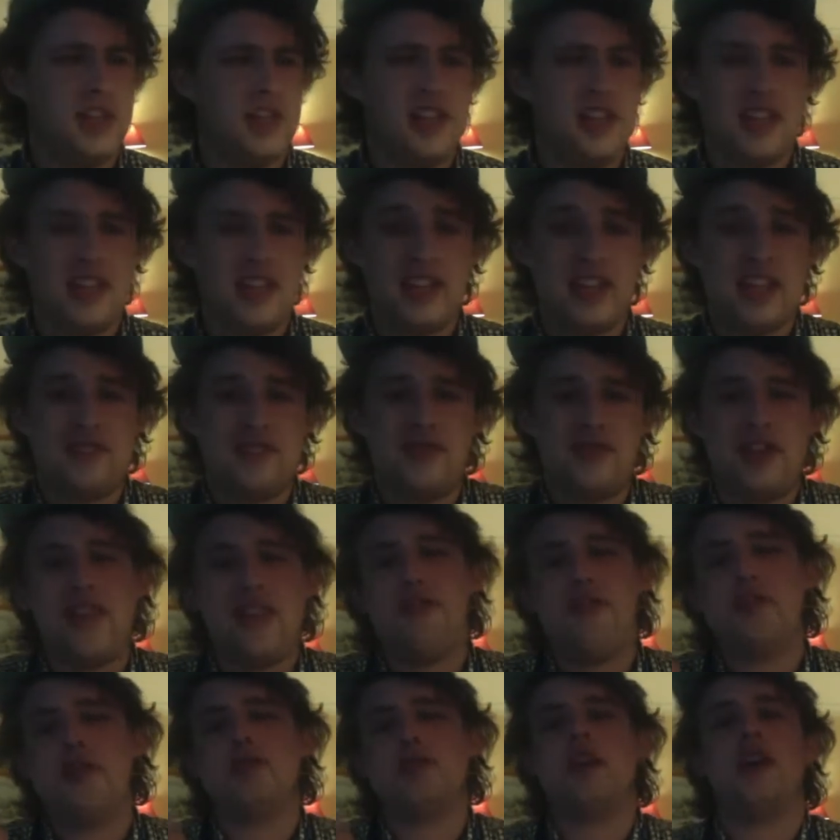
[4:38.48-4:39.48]
It
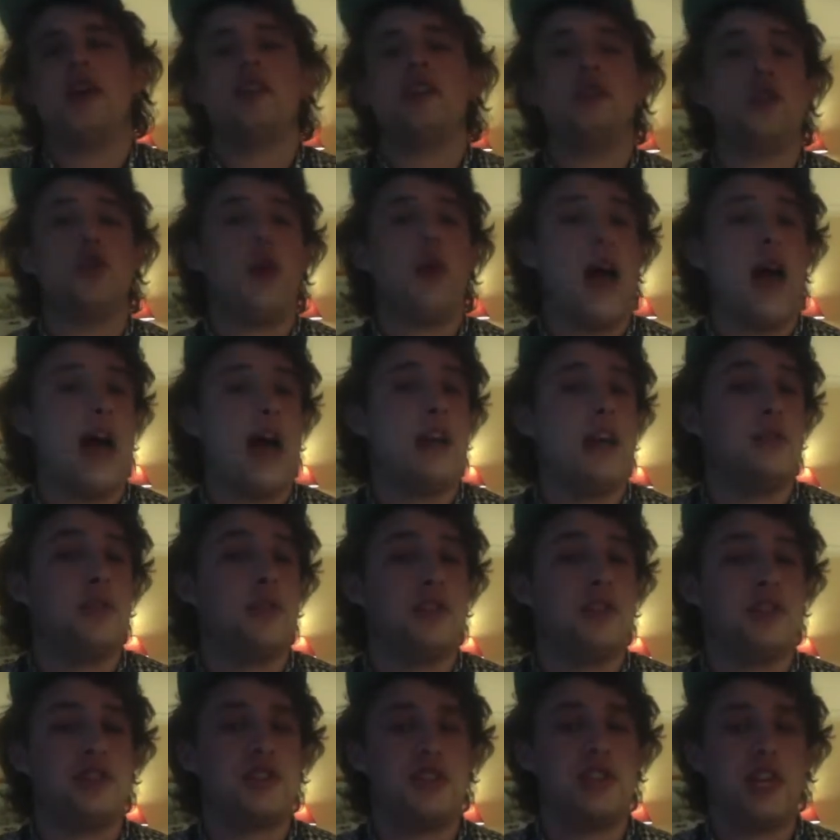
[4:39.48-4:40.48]
feels nice in your hand, but the
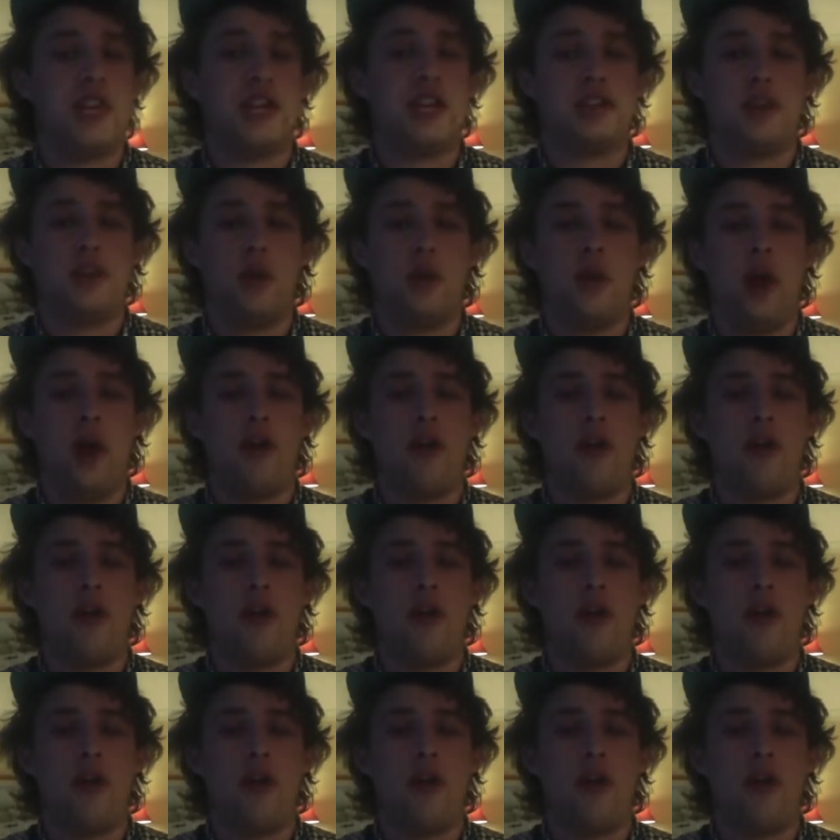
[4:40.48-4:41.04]
sticks are where